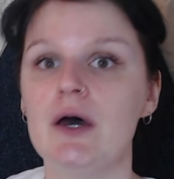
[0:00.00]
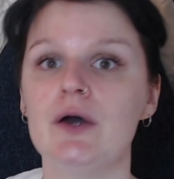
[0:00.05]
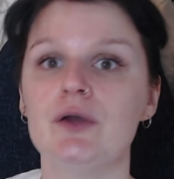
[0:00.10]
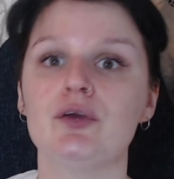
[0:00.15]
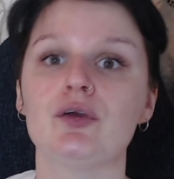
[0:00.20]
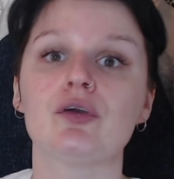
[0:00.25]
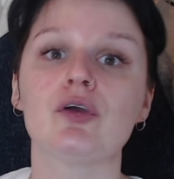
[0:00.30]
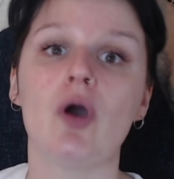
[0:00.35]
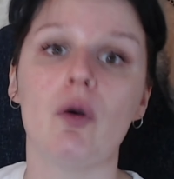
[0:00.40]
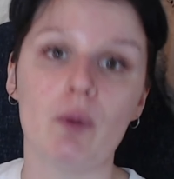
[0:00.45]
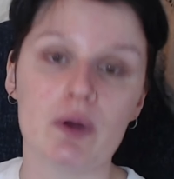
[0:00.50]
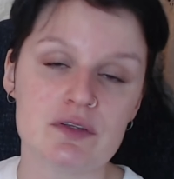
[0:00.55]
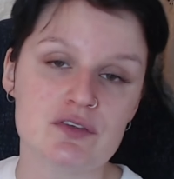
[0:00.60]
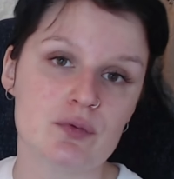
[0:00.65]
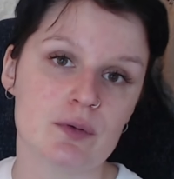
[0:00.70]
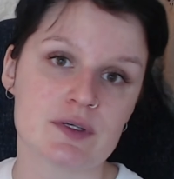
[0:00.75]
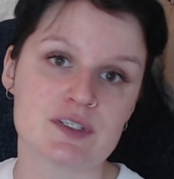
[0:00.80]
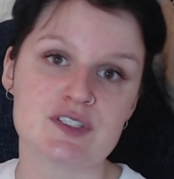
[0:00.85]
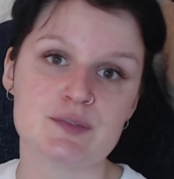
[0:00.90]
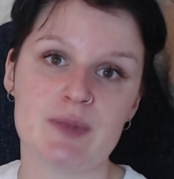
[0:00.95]
You're going to
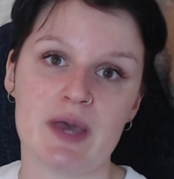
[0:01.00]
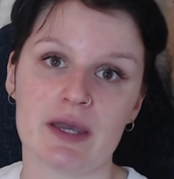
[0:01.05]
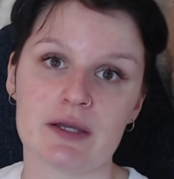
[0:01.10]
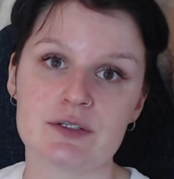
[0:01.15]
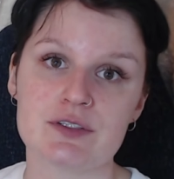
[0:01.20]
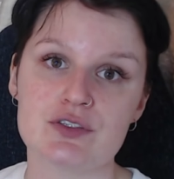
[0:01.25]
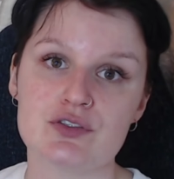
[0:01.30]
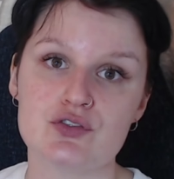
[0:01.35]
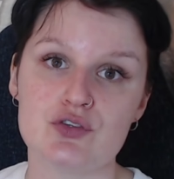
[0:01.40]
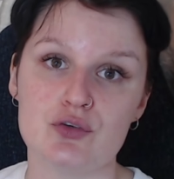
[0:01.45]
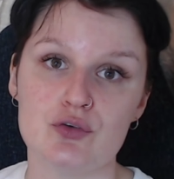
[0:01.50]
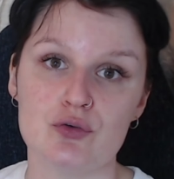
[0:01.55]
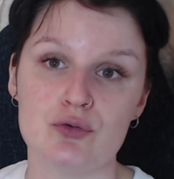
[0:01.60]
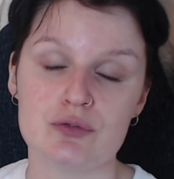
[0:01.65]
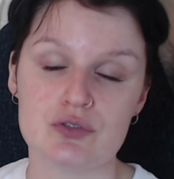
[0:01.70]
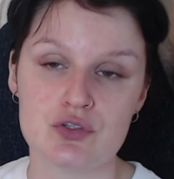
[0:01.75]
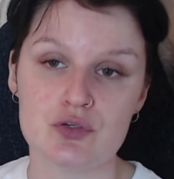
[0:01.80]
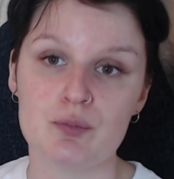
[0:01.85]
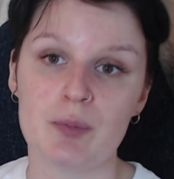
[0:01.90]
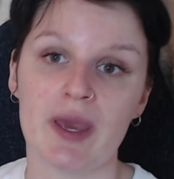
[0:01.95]
expect to
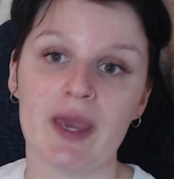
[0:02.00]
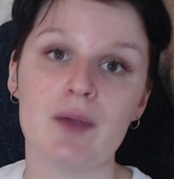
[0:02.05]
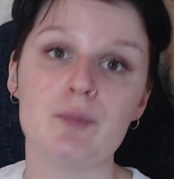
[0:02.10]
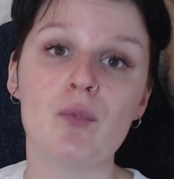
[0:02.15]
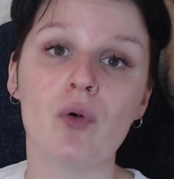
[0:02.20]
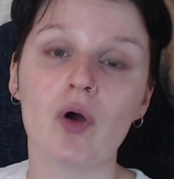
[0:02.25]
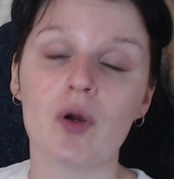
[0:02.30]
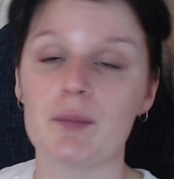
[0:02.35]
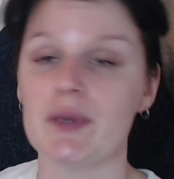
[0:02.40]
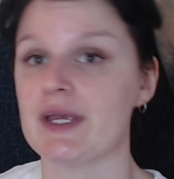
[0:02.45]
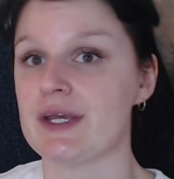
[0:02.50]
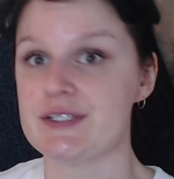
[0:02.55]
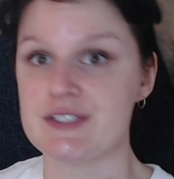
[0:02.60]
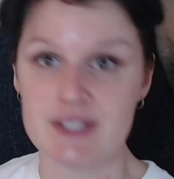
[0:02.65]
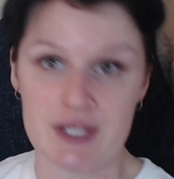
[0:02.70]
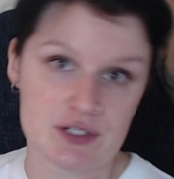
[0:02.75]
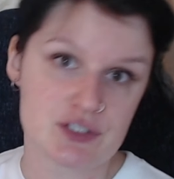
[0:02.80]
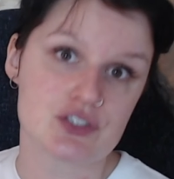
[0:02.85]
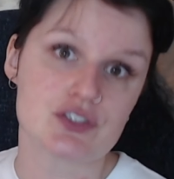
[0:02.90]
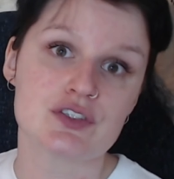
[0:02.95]
pay more because
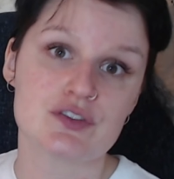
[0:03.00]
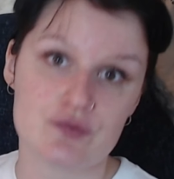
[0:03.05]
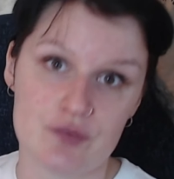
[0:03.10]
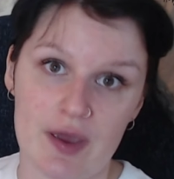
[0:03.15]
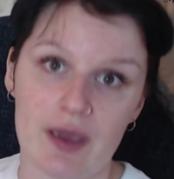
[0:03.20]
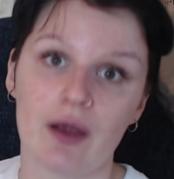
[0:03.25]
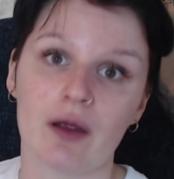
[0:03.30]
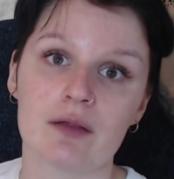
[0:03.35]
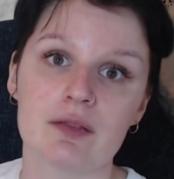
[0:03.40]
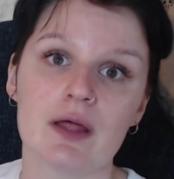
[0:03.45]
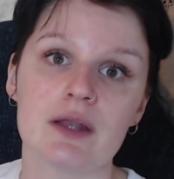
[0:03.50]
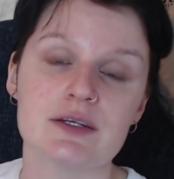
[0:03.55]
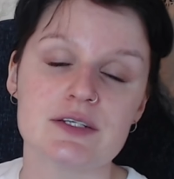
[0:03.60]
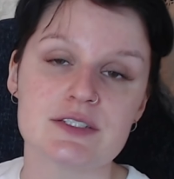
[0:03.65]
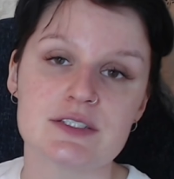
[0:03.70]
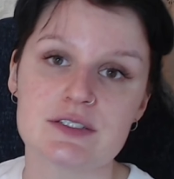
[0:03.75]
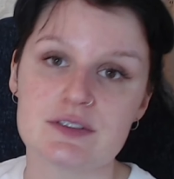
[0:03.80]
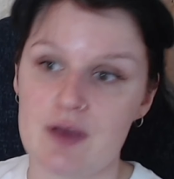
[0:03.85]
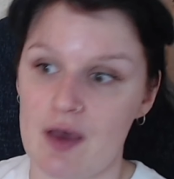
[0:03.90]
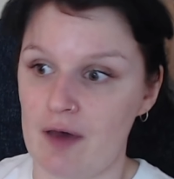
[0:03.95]
that's just fair. That
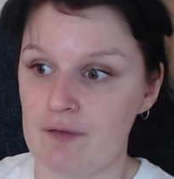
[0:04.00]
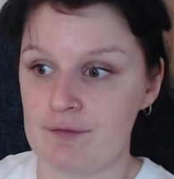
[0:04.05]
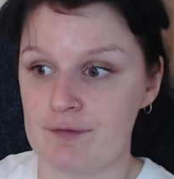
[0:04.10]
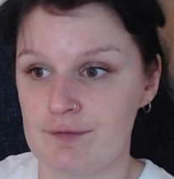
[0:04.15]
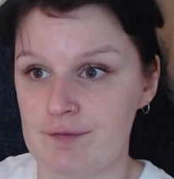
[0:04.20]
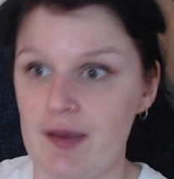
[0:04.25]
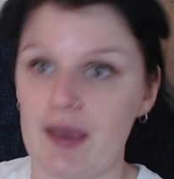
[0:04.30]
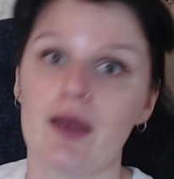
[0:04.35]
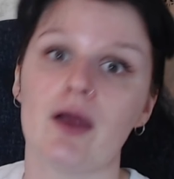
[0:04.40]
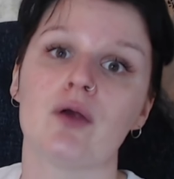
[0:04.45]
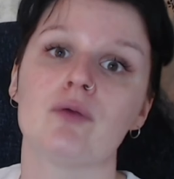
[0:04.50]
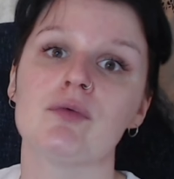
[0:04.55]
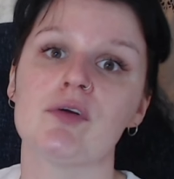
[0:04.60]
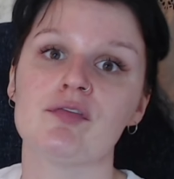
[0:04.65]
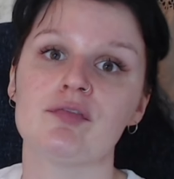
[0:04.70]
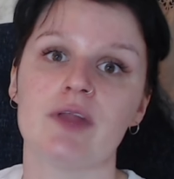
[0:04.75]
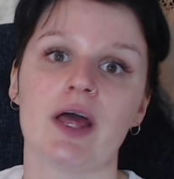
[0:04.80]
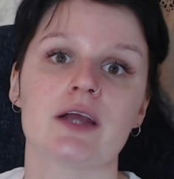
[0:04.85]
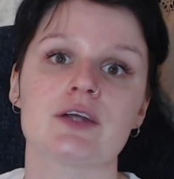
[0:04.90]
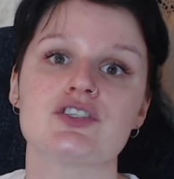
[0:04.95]
is a fair
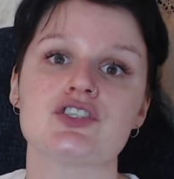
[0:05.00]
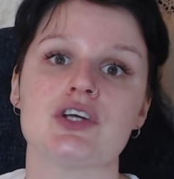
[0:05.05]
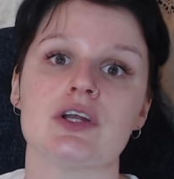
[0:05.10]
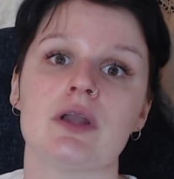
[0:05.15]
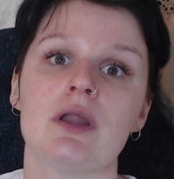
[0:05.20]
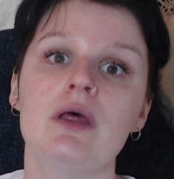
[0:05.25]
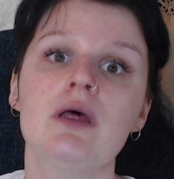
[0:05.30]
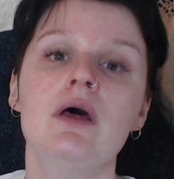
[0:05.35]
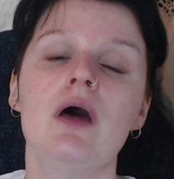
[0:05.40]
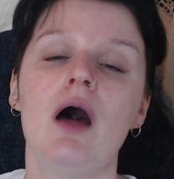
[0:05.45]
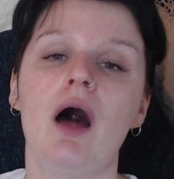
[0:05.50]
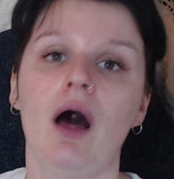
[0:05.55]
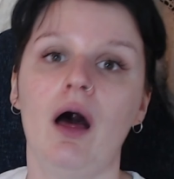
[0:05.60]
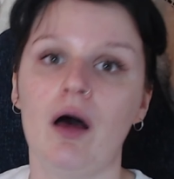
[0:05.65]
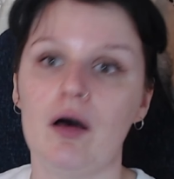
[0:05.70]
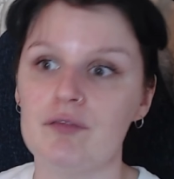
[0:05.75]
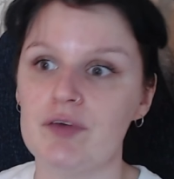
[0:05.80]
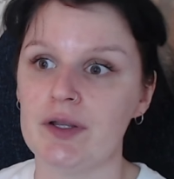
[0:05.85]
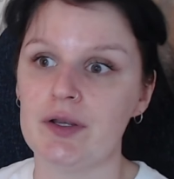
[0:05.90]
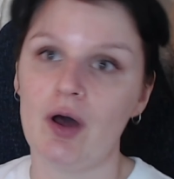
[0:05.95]
reflection
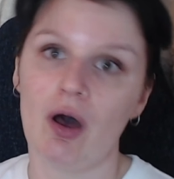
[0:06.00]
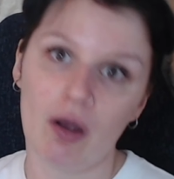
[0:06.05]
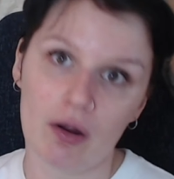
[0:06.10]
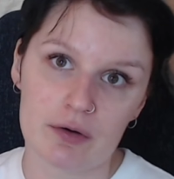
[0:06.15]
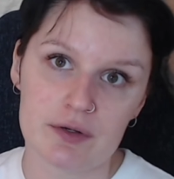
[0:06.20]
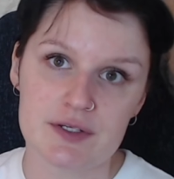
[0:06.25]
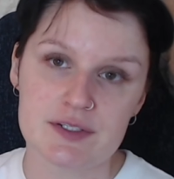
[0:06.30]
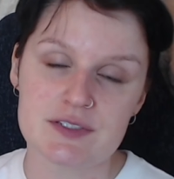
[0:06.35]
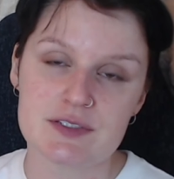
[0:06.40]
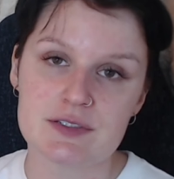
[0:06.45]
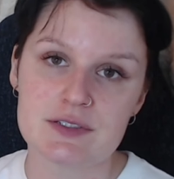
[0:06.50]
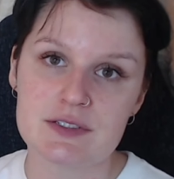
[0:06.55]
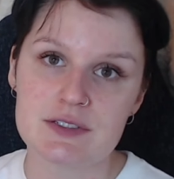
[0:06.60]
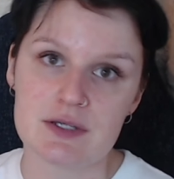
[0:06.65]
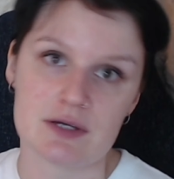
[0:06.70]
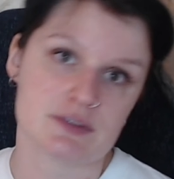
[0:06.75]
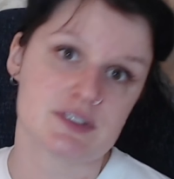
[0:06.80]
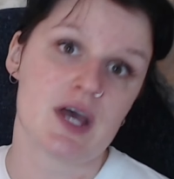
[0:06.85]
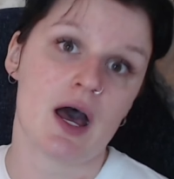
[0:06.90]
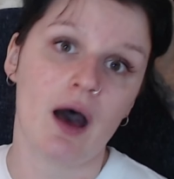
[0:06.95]
of an artist's
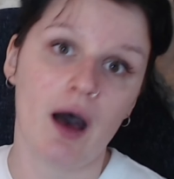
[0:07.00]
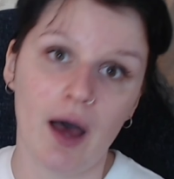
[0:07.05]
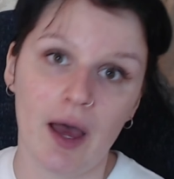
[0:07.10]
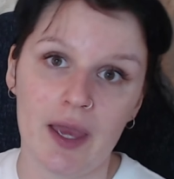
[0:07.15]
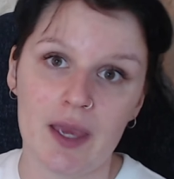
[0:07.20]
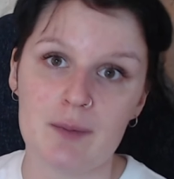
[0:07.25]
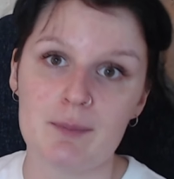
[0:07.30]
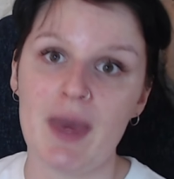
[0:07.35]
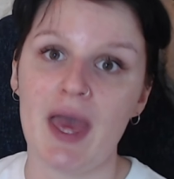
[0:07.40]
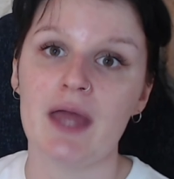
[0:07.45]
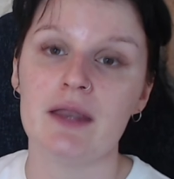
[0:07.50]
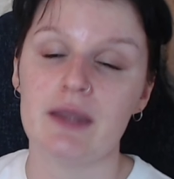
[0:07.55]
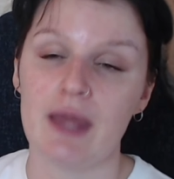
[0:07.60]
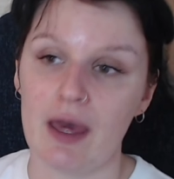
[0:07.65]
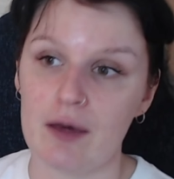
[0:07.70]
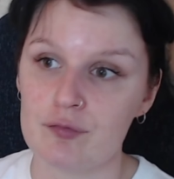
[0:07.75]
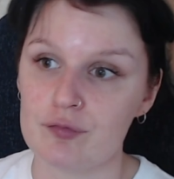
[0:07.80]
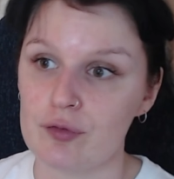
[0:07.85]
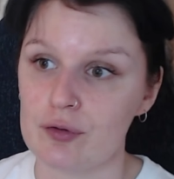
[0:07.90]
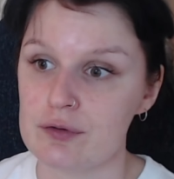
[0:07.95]
time and
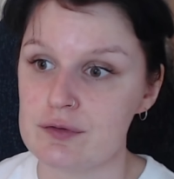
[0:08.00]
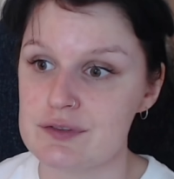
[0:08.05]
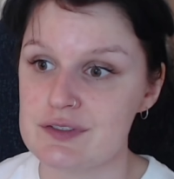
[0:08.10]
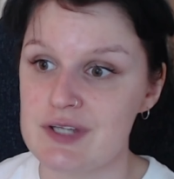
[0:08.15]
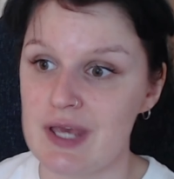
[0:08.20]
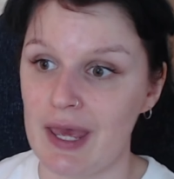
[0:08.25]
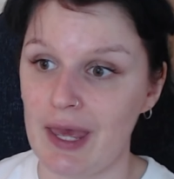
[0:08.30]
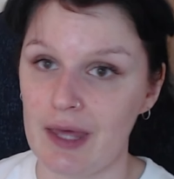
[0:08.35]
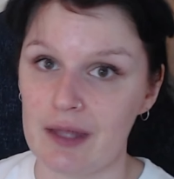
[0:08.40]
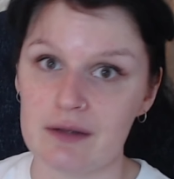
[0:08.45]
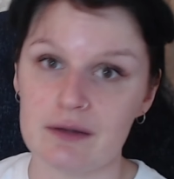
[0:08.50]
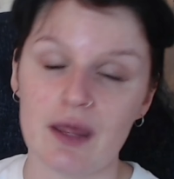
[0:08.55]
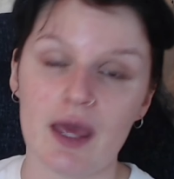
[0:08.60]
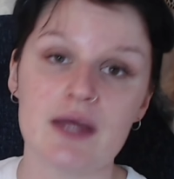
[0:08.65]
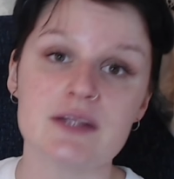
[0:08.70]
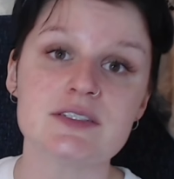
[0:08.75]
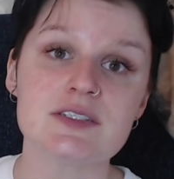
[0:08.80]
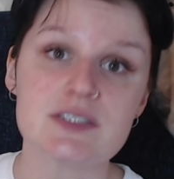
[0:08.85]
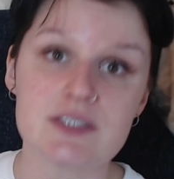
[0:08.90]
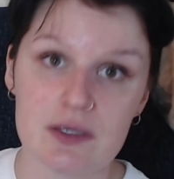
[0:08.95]
effort
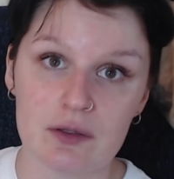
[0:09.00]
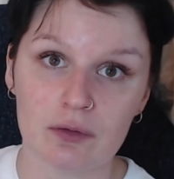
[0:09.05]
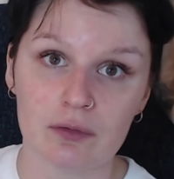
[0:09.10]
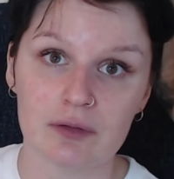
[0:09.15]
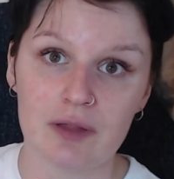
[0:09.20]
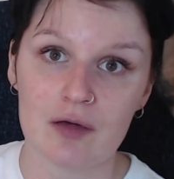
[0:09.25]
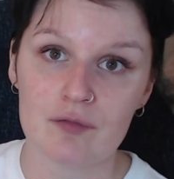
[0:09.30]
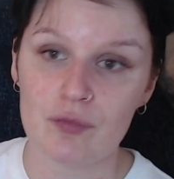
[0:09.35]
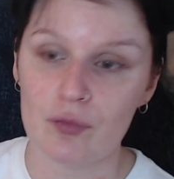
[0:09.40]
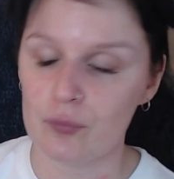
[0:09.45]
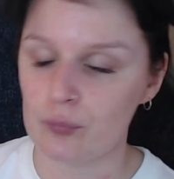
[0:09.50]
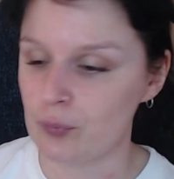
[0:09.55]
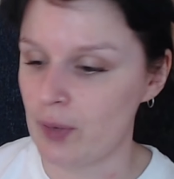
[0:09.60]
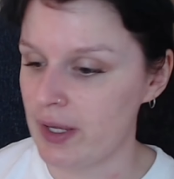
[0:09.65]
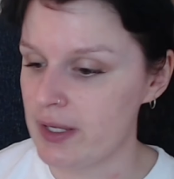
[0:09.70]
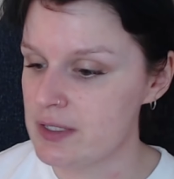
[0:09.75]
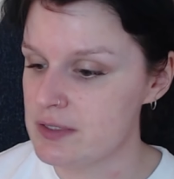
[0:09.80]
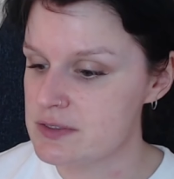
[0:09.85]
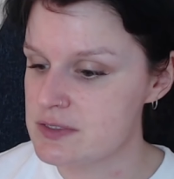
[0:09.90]
and skill level, right?